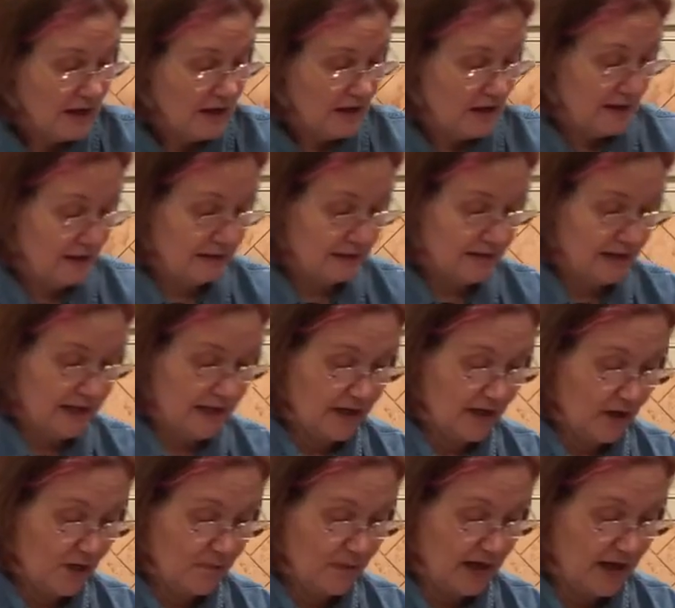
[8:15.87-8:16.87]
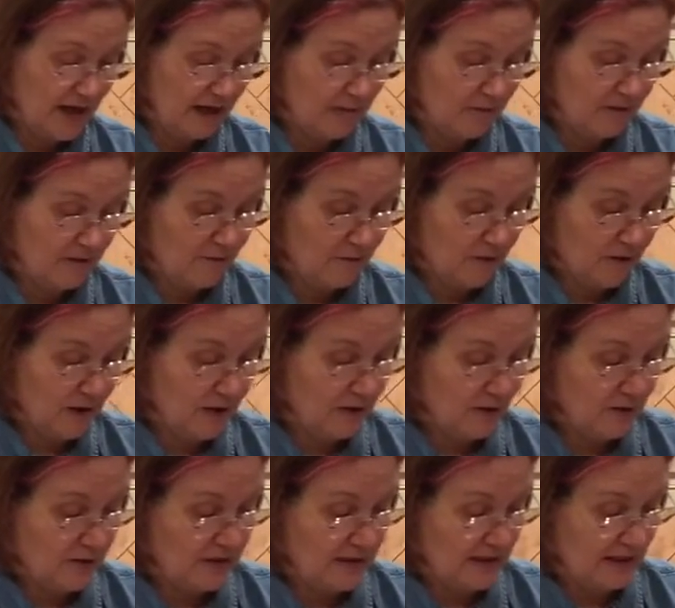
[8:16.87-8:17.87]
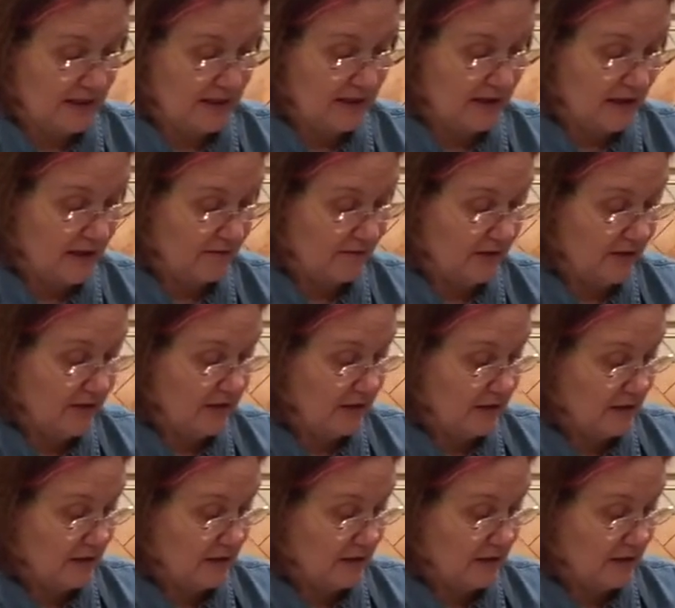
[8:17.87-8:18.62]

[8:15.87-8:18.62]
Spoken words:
and cleaning our pan before it goes in the oven,